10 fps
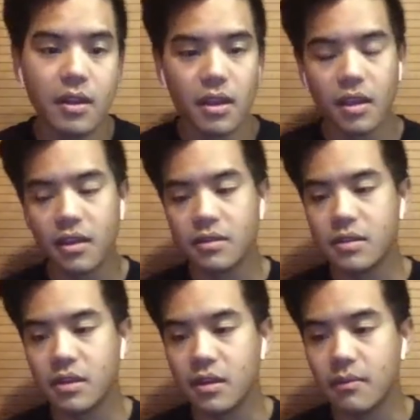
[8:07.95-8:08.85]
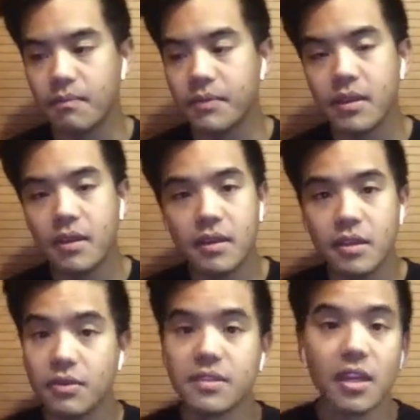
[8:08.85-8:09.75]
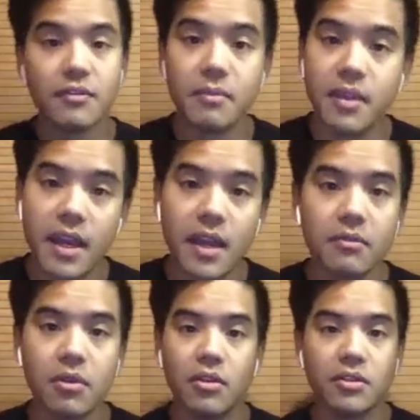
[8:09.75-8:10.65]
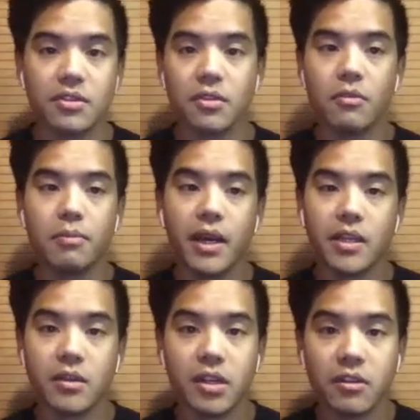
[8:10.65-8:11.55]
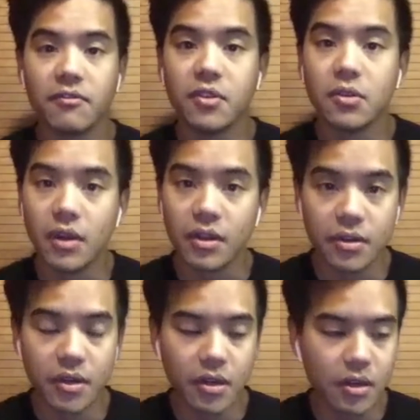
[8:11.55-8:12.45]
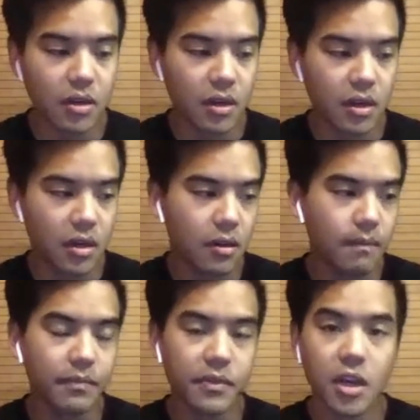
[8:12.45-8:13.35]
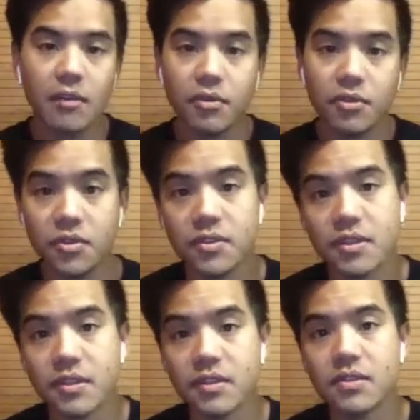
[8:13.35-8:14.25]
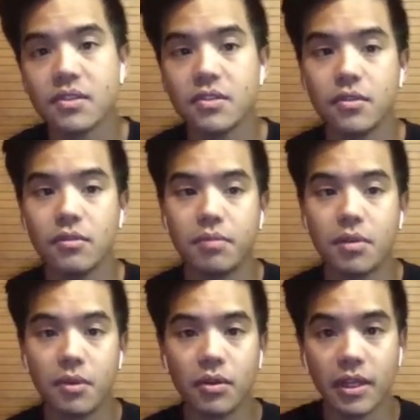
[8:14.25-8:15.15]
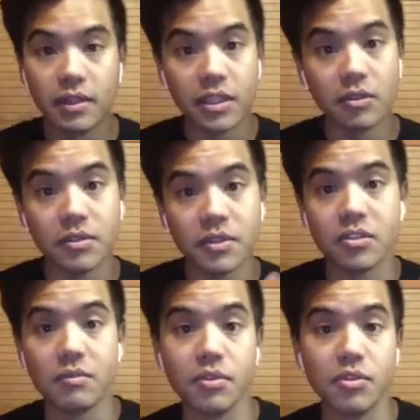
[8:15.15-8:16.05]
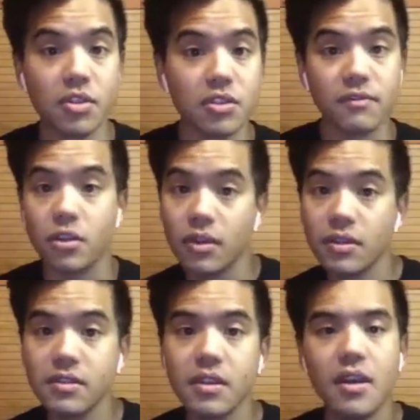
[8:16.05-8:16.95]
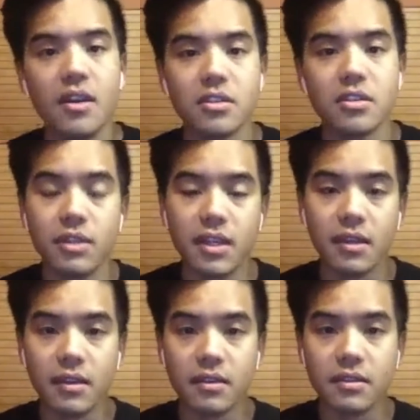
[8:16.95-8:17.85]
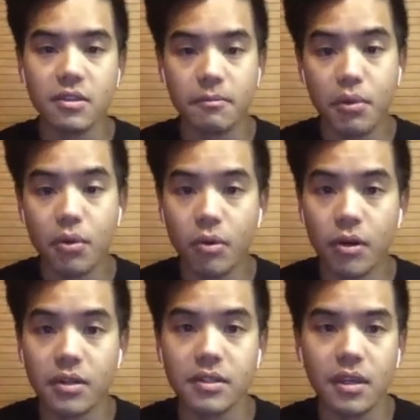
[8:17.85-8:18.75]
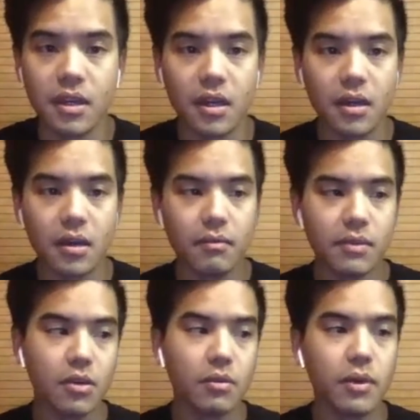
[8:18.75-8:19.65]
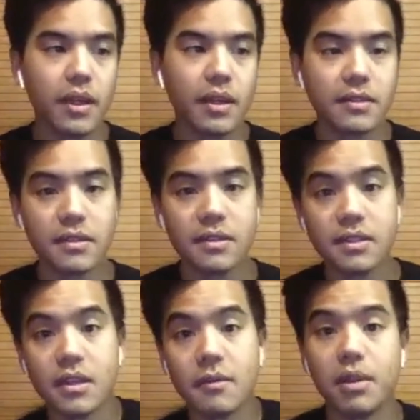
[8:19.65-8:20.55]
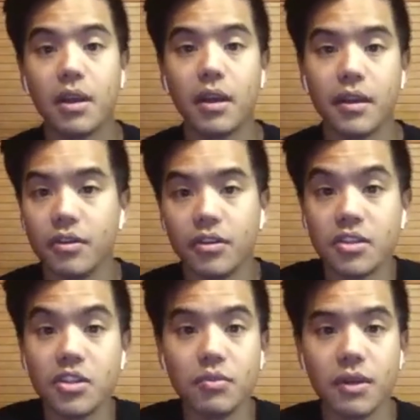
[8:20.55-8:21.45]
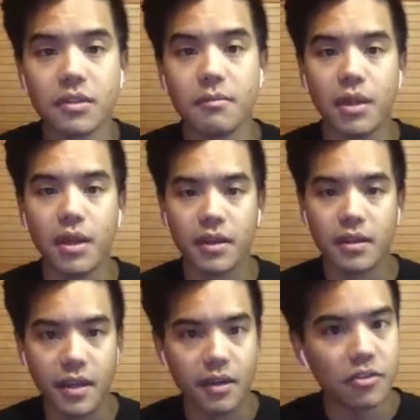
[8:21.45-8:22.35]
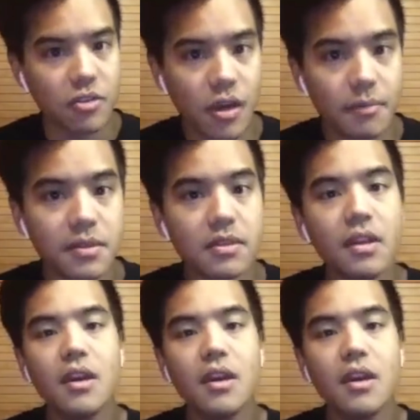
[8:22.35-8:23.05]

And okay. um, you know, aside from that, we're also pioneering a few other um, novel uses to promote like legal distributions of tokens, so we can support uh, you know SEC compliant or just US compliant airdrops